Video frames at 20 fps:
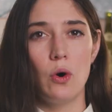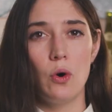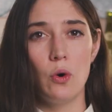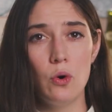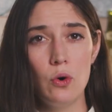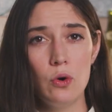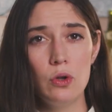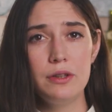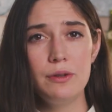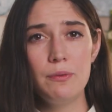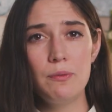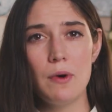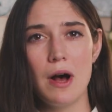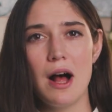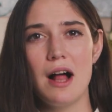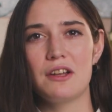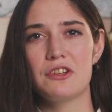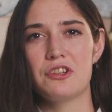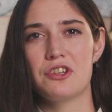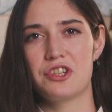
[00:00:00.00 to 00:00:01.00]
All the
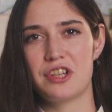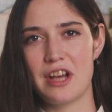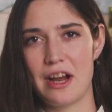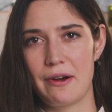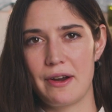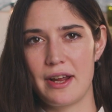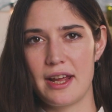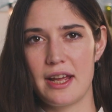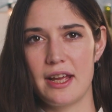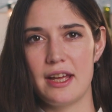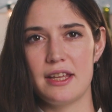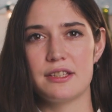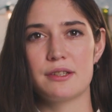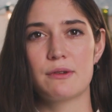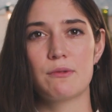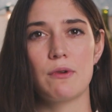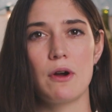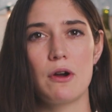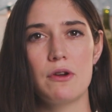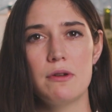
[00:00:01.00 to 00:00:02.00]
world's sherry is
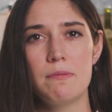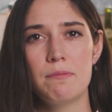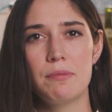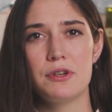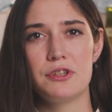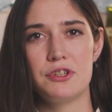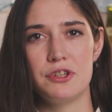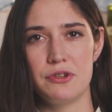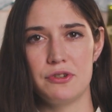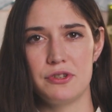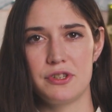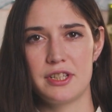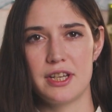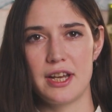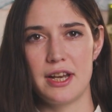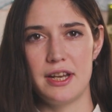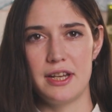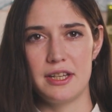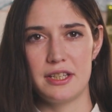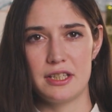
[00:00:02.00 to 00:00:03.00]
grown and produced
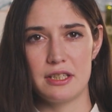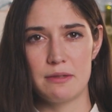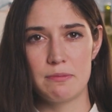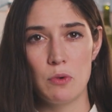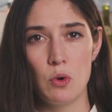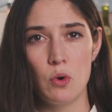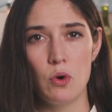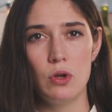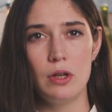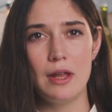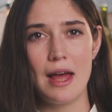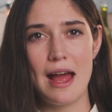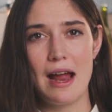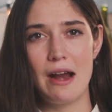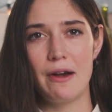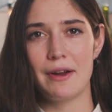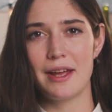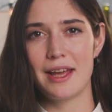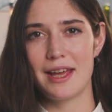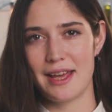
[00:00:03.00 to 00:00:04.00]
in this small
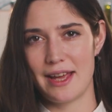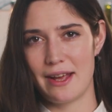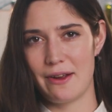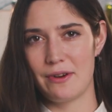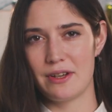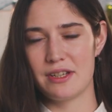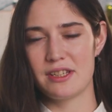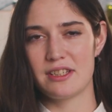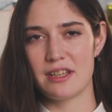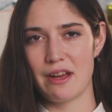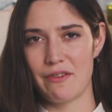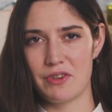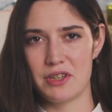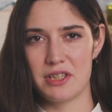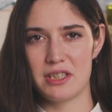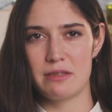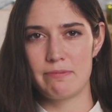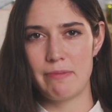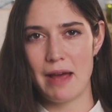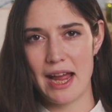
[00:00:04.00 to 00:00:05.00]
area here in southern
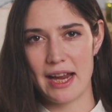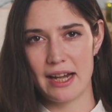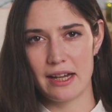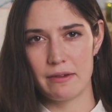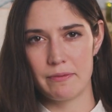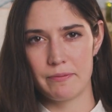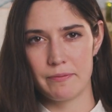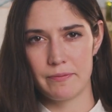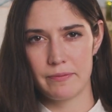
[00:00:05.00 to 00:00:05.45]
Spain.